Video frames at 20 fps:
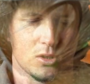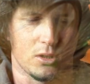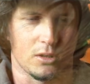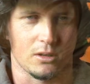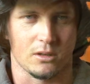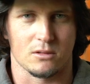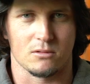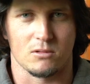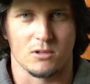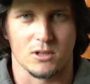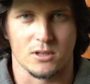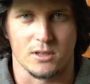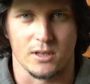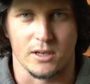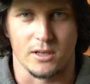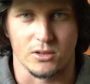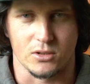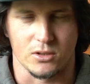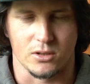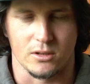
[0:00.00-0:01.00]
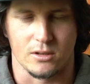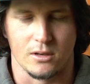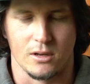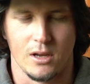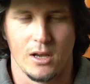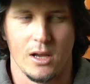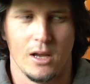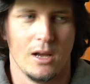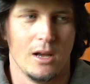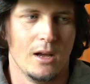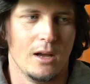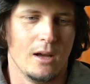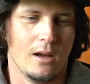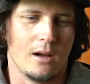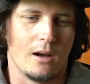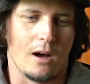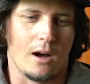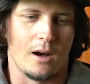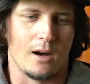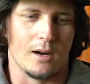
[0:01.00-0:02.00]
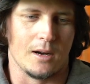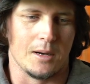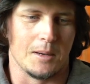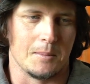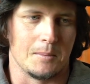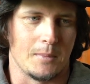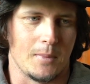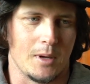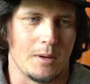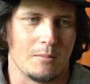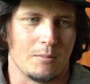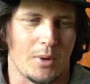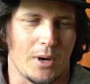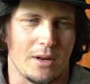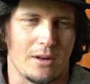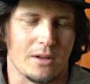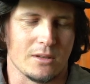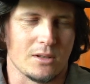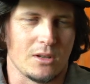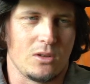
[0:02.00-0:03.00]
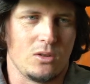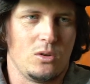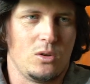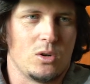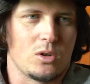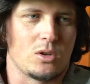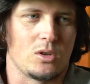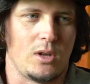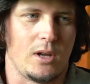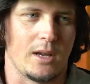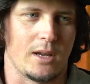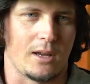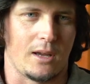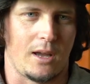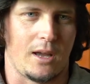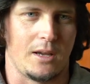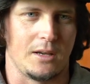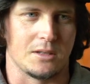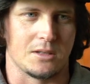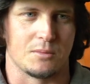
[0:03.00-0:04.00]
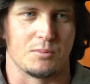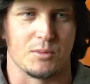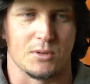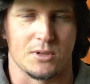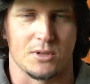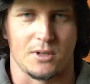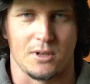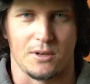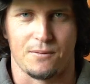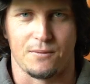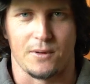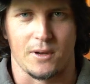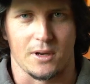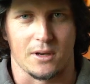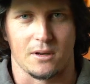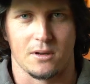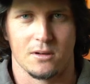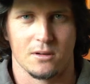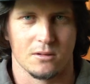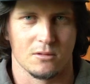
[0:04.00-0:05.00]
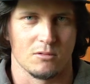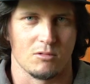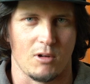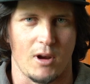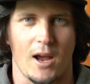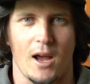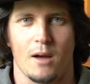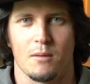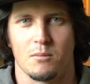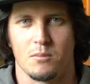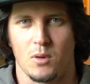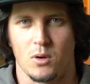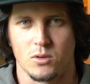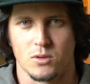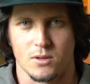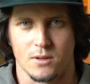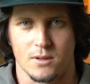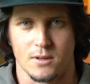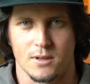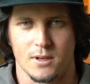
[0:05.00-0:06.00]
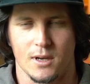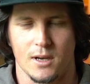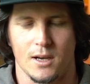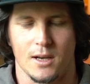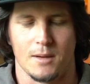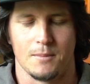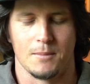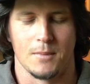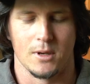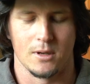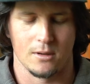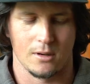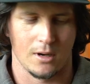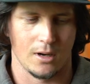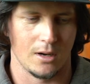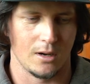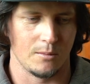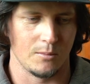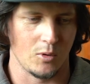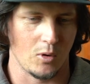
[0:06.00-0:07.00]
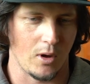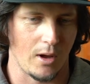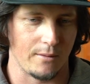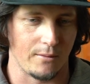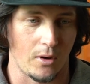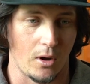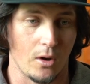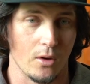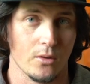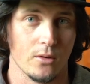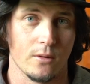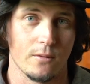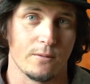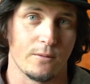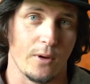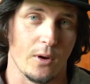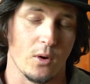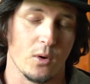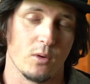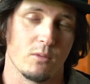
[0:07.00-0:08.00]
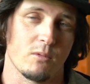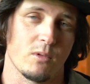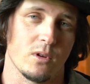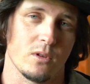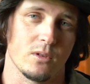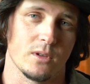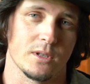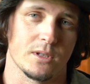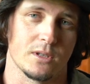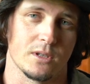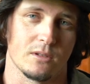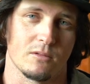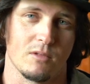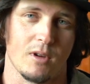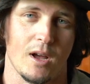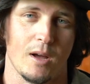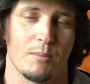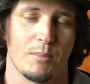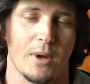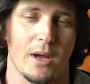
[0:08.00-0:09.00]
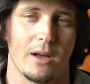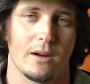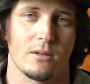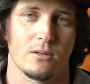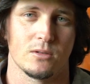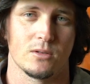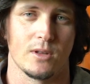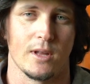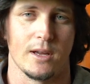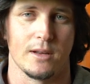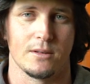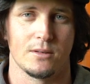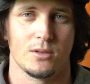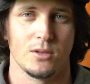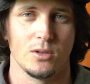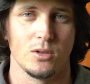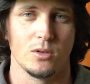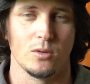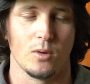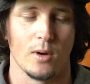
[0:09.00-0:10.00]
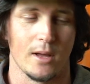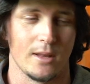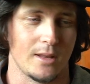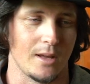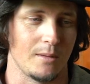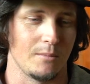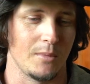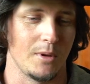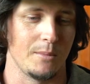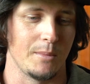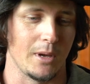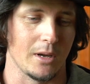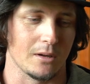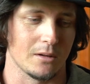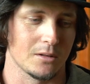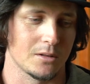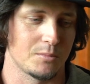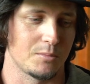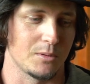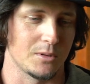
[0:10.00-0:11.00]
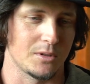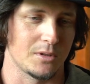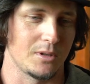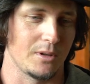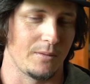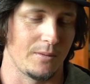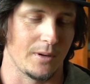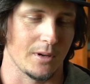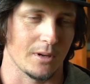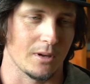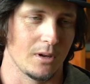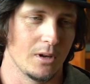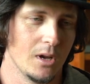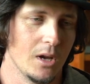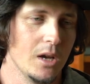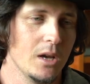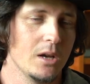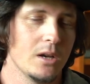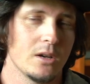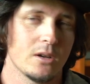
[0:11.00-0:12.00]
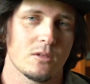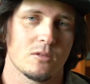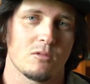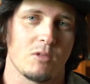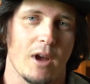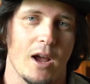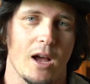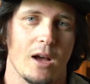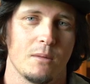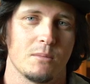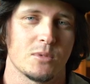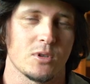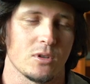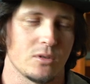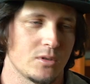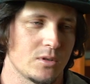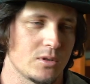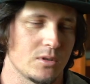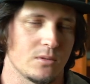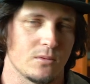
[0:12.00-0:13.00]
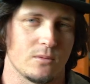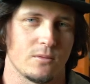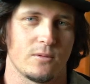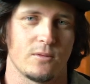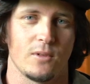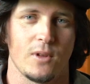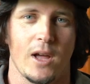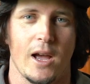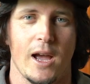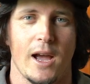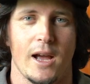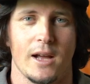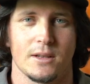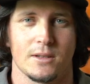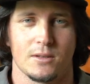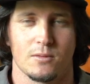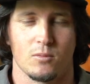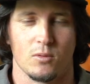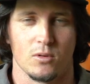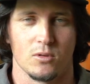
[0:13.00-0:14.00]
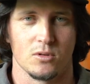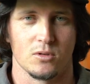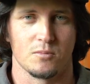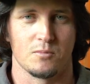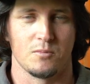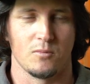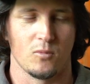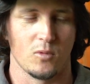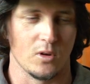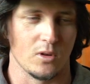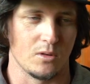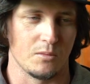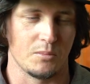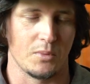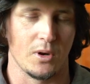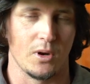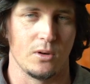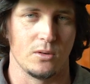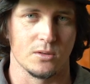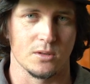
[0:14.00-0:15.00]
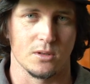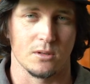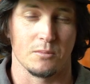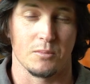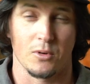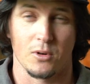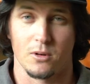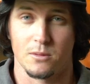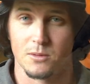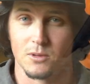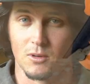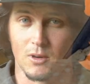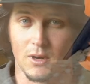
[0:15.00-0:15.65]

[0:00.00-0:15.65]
like a crustacean, but it doesn't look like a specific crab most of the time. You have other very realistic crab patterns that do, and that mimic specific crabs on certain flats where the bones and the perms are